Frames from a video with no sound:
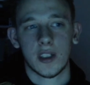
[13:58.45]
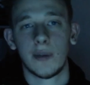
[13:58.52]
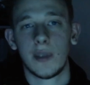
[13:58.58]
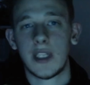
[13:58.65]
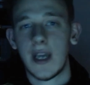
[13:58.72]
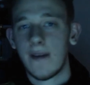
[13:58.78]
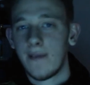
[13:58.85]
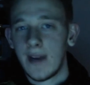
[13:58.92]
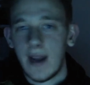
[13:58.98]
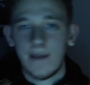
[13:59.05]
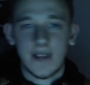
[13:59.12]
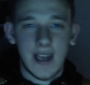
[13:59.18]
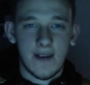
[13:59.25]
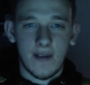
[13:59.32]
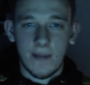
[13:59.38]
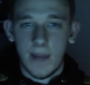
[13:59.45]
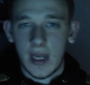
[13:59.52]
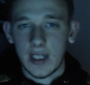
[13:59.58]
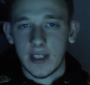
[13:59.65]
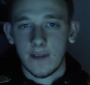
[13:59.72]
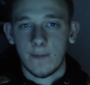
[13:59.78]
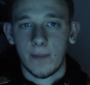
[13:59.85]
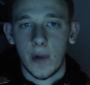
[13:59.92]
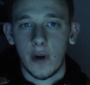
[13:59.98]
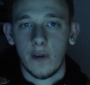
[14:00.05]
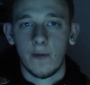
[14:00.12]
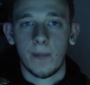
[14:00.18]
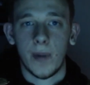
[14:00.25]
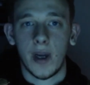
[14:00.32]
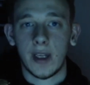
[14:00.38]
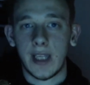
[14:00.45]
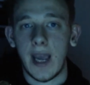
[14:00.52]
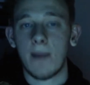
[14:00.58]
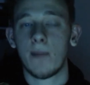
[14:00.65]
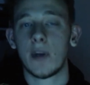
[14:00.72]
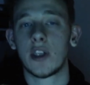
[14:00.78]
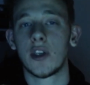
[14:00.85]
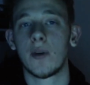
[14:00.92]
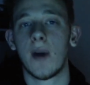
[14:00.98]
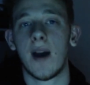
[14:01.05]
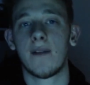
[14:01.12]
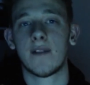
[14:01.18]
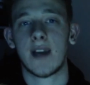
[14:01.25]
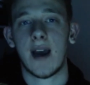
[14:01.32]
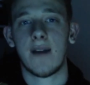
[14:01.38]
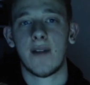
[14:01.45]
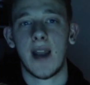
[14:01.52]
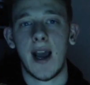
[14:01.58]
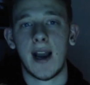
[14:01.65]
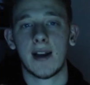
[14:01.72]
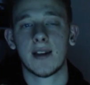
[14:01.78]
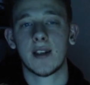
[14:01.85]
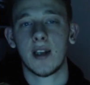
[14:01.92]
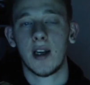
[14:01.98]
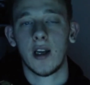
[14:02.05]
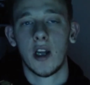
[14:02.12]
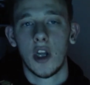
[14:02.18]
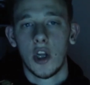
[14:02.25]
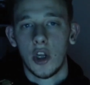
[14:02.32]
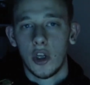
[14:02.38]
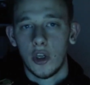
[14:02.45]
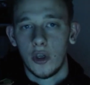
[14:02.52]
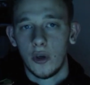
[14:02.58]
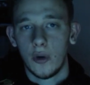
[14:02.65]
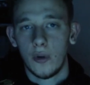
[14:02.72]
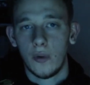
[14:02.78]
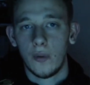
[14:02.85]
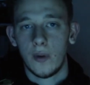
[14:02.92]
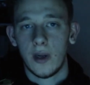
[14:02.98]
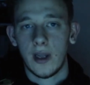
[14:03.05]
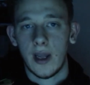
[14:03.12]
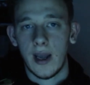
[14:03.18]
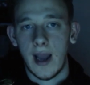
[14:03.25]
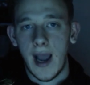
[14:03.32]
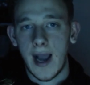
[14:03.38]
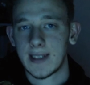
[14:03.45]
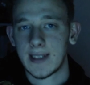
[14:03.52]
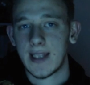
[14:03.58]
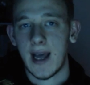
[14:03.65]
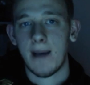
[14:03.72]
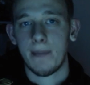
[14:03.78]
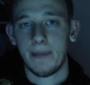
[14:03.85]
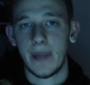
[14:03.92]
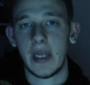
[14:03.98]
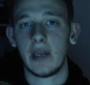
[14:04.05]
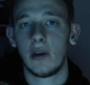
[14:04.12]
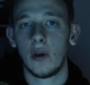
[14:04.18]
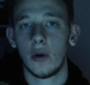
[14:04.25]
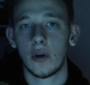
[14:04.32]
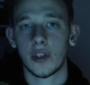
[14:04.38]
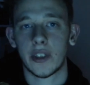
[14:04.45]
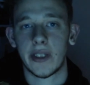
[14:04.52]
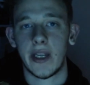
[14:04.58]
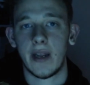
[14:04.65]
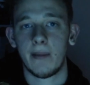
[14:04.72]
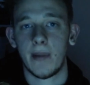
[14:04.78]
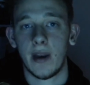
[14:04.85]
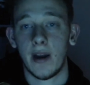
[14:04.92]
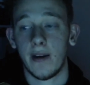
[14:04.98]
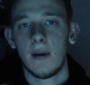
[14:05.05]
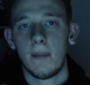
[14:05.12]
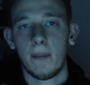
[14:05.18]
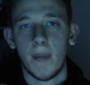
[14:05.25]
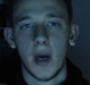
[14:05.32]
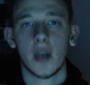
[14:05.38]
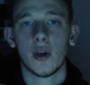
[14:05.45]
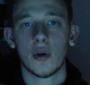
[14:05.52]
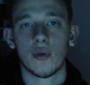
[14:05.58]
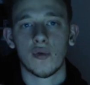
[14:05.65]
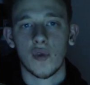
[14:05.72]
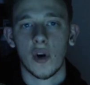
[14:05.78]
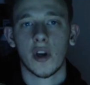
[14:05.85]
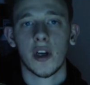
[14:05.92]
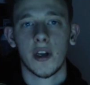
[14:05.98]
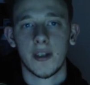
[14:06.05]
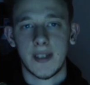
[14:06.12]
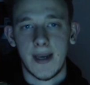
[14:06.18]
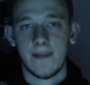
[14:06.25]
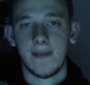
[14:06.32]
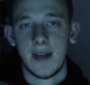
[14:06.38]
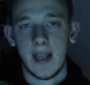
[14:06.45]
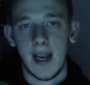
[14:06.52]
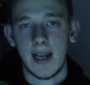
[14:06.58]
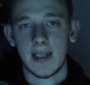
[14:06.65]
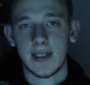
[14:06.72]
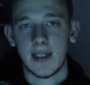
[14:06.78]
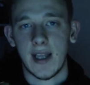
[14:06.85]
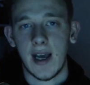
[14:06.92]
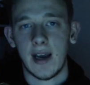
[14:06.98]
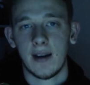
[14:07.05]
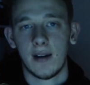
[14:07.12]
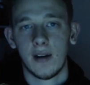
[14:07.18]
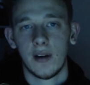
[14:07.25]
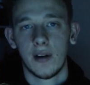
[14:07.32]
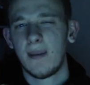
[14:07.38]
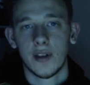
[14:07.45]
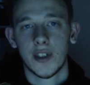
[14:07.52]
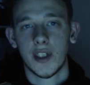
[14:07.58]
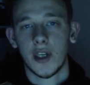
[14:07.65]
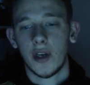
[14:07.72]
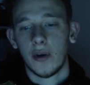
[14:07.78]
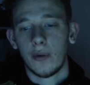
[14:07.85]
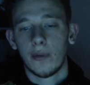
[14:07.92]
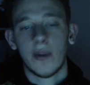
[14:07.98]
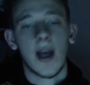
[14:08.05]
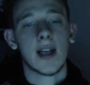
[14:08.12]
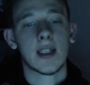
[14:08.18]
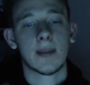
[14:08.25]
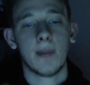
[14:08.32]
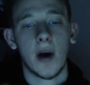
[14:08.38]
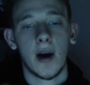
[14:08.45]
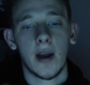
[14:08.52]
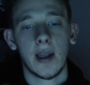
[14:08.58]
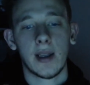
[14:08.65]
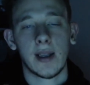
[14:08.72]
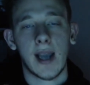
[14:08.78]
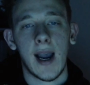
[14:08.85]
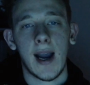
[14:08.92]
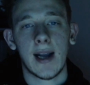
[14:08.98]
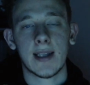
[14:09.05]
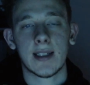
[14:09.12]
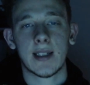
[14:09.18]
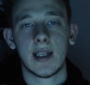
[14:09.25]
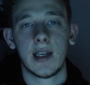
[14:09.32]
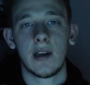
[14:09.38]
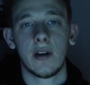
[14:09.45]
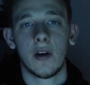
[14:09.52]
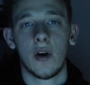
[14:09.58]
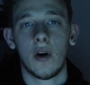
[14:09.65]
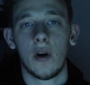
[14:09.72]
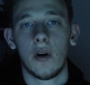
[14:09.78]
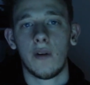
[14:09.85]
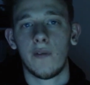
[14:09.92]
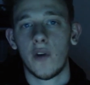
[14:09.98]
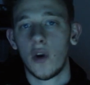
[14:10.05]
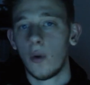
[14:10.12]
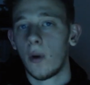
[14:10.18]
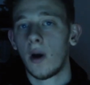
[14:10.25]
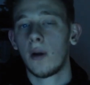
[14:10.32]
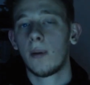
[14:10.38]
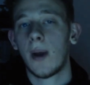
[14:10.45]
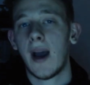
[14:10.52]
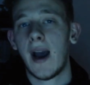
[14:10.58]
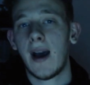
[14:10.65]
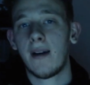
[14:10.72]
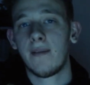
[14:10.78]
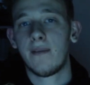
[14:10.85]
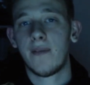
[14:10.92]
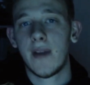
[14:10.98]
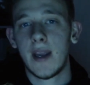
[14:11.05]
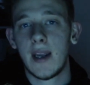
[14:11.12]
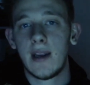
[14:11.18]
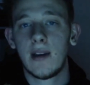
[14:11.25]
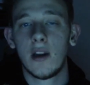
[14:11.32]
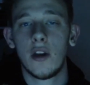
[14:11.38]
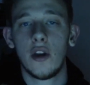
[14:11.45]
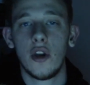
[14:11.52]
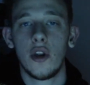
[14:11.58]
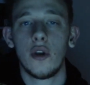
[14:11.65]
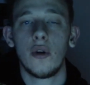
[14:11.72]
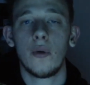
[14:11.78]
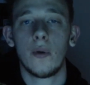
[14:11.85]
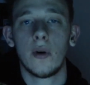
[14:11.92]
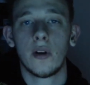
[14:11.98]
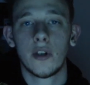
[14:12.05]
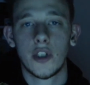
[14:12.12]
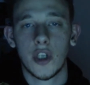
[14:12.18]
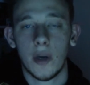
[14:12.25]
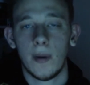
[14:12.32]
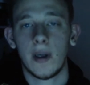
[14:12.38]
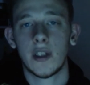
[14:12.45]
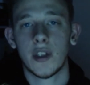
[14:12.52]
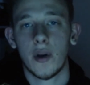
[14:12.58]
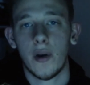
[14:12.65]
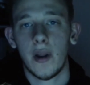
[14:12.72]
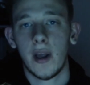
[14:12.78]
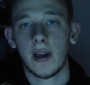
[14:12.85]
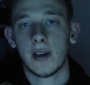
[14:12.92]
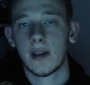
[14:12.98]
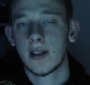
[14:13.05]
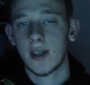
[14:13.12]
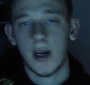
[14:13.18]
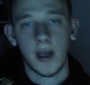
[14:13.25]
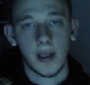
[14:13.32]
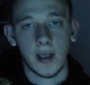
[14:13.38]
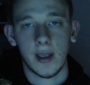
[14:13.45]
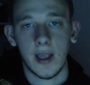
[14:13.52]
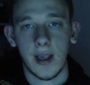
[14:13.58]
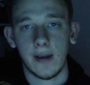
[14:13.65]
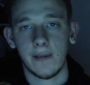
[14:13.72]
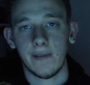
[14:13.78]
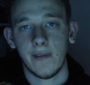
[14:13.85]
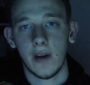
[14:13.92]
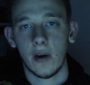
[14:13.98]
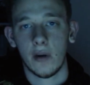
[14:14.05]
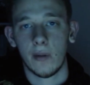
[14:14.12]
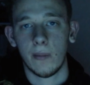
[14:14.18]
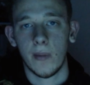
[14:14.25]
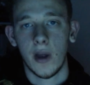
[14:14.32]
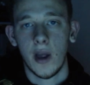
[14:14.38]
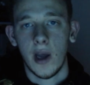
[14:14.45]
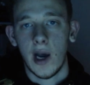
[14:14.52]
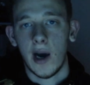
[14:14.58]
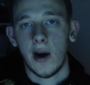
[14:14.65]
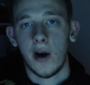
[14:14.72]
So we definitely have to have a mix of both. But again, we do have to have an actor who has that mean look to him. And Michael Rooker definitely has that. So that's my casting of who I'd have in the new Joe Exotic Tiger King film.